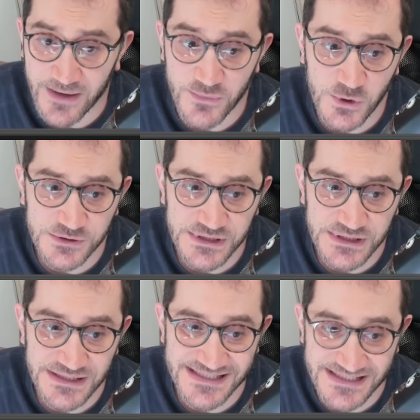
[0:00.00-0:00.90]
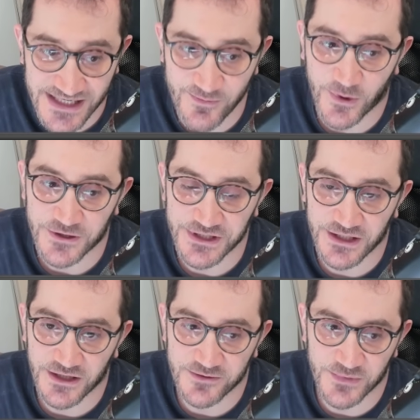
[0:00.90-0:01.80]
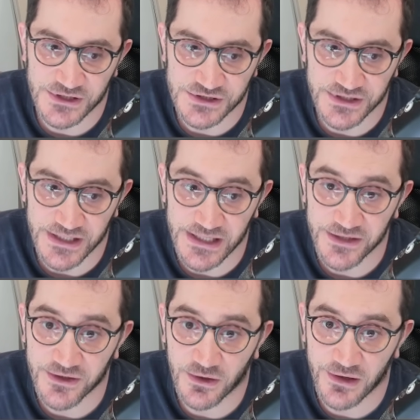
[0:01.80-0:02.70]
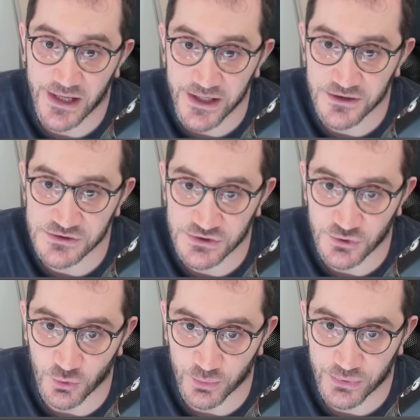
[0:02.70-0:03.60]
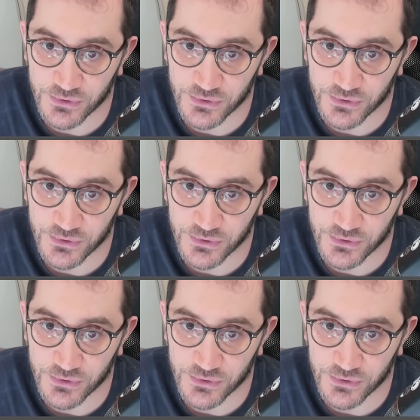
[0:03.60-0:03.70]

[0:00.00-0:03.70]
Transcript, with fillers: I'm using the same particle animation in the layers group.